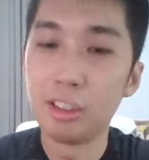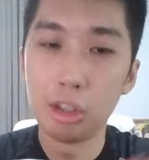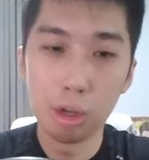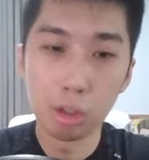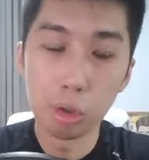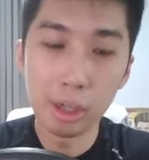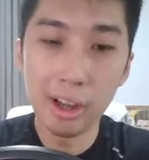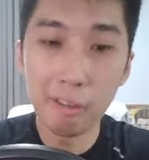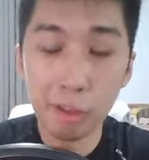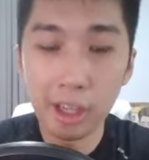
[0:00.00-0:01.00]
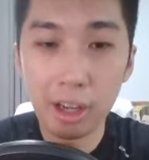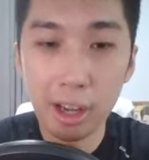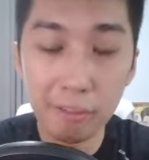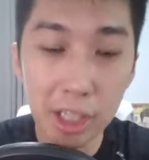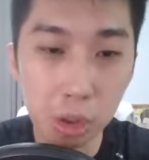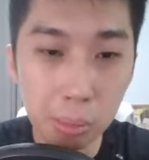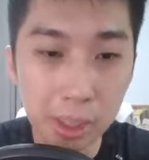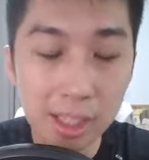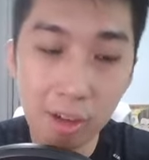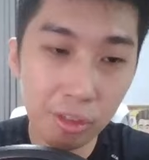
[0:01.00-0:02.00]
you're cooking halfway, you're having a Zoom
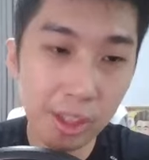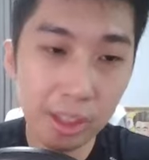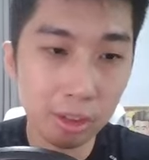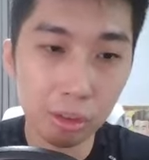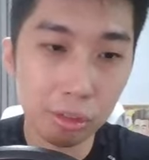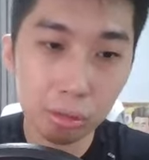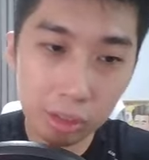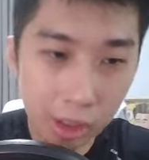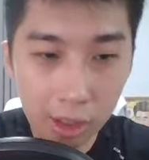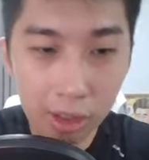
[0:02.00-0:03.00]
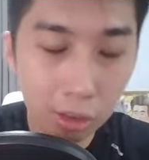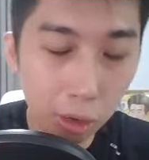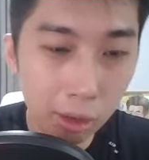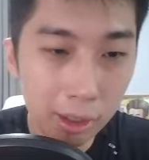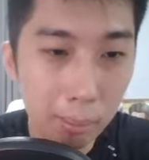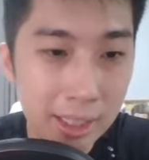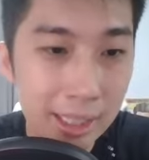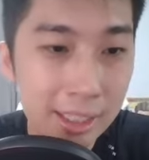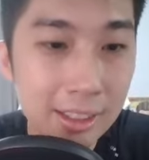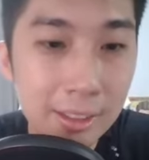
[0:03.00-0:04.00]
meeting halfway, don't really make
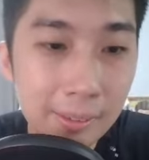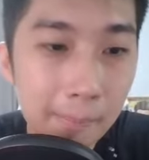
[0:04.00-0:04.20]
sense.